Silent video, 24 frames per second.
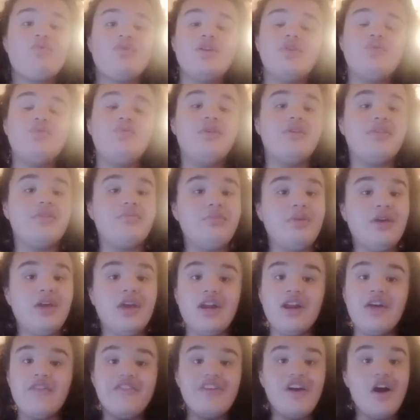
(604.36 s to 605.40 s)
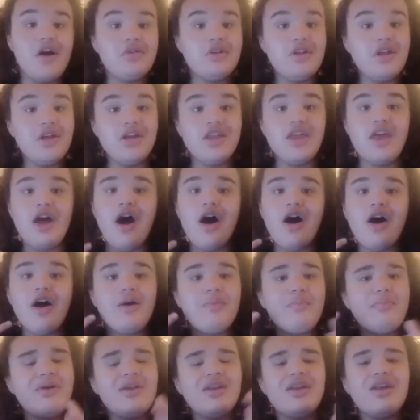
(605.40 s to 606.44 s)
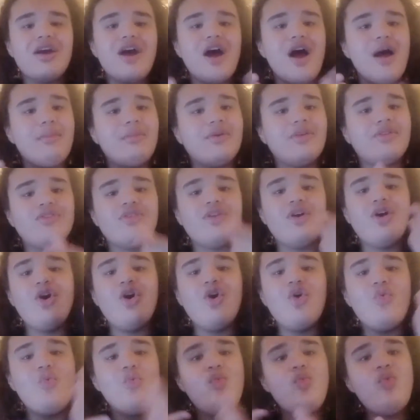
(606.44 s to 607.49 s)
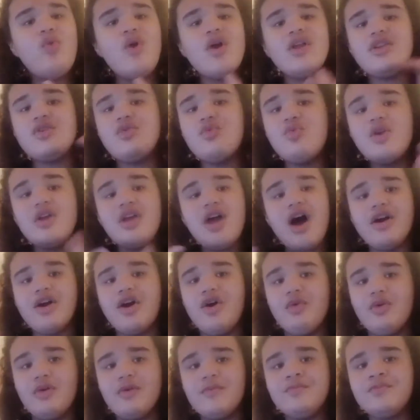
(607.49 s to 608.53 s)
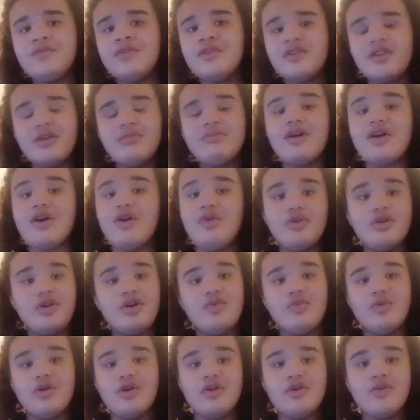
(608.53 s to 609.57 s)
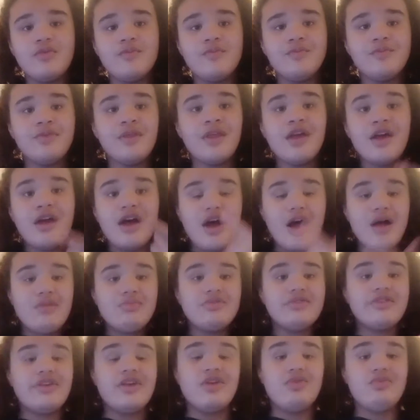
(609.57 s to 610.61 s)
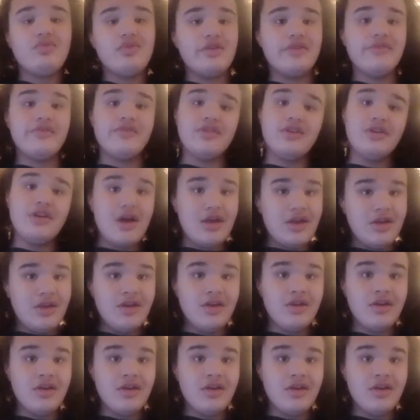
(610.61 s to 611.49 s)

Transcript: ready with me, and if y'all did, y'all put in the comments where where y'all going? Cause I'm not going nowhere. I'm just getting ready for the day.